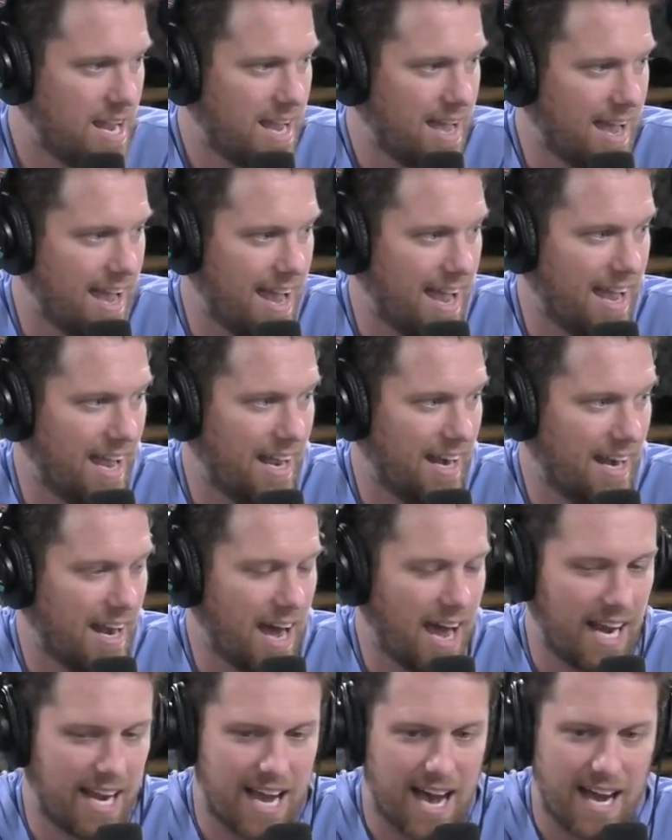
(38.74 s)
And
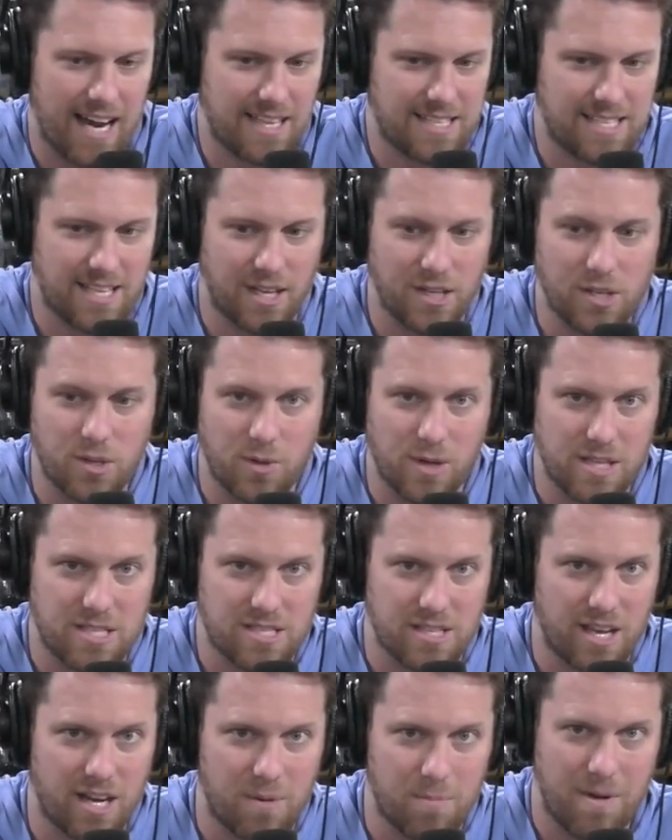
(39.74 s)
I gotta tell you, it's
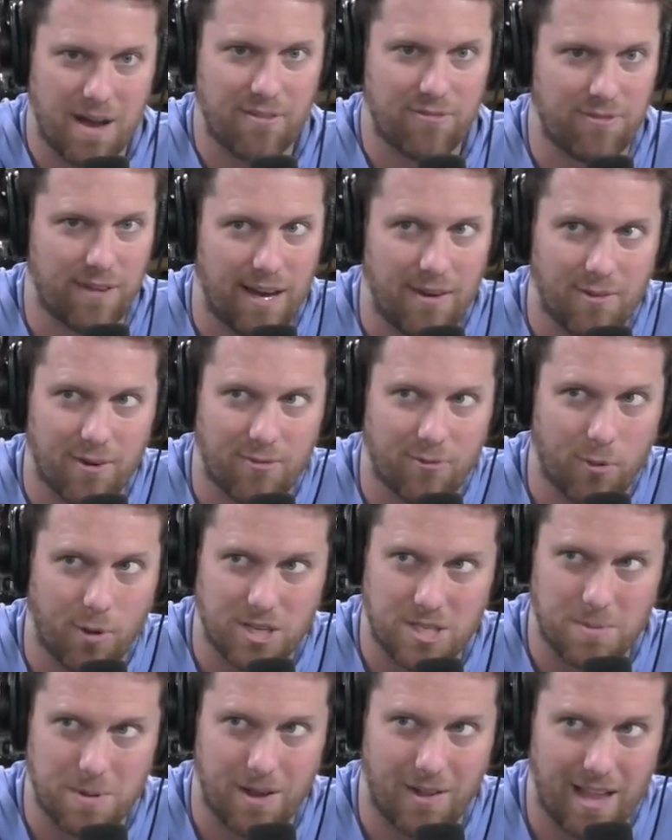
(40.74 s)
like my favorite
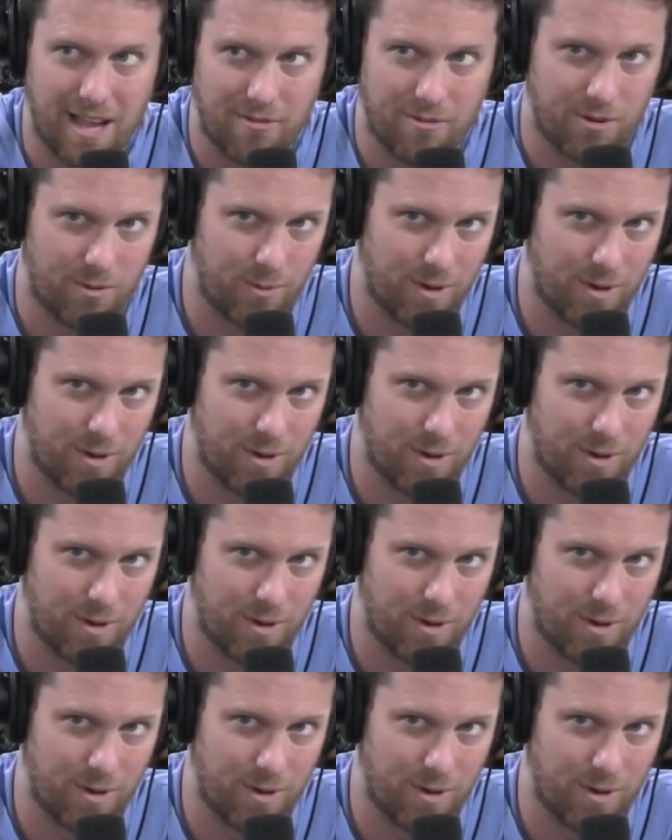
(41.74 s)
voicemail ever.